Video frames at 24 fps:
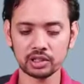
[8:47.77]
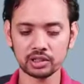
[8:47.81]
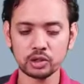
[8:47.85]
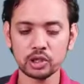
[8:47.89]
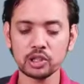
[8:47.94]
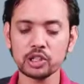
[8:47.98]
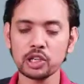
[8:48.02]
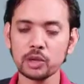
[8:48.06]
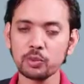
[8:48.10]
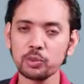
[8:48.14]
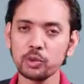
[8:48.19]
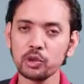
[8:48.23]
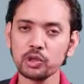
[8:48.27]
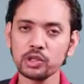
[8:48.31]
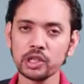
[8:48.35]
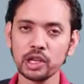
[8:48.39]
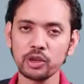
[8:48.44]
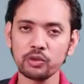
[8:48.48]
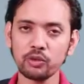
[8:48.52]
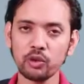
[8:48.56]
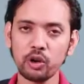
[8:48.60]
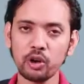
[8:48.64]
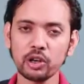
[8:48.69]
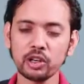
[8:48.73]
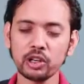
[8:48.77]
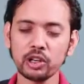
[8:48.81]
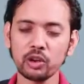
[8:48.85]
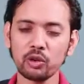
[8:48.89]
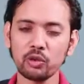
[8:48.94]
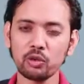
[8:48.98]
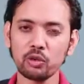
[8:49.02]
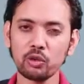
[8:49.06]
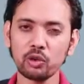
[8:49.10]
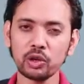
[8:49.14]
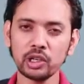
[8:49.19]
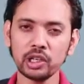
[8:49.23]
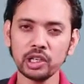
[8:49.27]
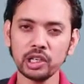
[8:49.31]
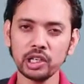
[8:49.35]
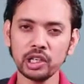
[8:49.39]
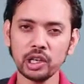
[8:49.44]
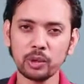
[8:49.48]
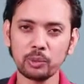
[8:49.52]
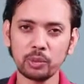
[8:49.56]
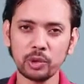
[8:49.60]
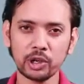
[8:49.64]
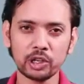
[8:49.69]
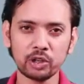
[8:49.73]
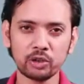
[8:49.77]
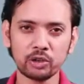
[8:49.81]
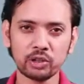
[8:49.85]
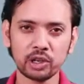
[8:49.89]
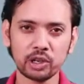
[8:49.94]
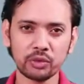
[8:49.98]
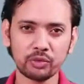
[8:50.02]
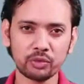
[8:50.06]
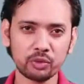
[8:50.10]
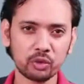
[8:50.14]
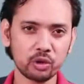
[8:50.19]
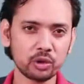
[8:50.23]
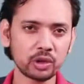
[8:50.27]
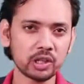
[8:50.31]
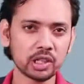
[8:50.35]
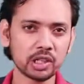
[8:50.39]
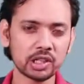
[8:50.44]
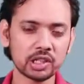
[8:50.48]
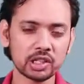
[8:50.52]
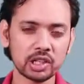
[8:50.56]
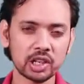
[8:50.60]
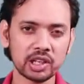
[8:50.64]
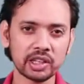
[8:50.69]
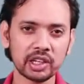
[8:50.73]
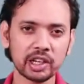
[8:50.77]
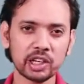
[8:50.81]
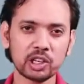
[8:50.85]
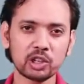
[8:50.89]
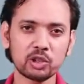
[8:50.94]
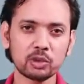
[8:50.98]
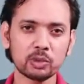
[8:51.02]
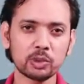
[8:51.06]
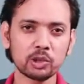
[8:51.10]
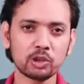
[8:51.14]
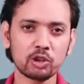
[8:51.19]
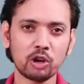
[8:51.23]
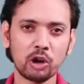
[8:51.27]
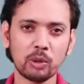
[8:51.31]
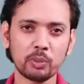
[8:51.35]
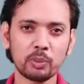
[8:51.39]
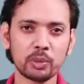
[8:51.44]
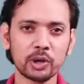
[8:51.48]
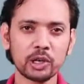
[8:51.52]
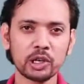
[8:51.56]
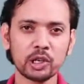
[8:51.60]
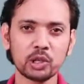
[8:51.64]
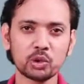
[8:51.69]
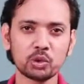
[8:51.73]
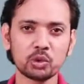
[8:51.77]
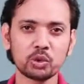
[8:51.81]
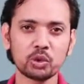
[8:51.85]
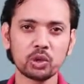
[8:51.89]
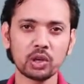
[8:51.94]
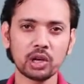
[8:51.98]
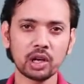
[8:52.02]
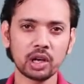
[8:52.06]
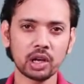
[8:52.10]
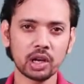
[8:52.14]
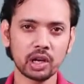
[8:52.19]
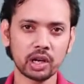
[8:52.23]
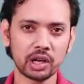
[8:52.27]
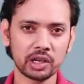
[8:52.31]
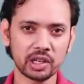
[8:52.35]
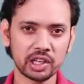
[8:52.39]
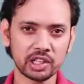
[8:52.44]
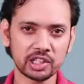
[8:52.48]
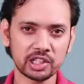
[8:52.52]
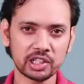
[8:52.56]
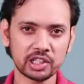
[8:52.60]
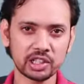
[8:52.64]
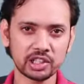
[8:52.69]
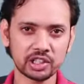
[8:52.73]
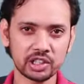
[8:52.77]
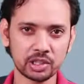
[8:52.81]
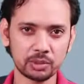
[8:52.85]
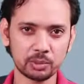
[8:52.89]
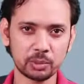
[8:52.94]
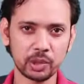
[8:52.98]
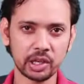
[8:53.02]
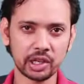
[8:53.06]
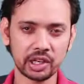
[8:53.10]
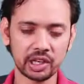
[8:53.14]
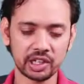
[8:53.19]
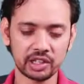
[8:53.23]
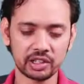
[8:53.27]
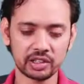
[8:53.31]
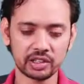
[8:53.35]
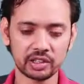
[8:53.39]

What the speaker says: So suppose I want only a particular folder's content to be copied to destination bucket.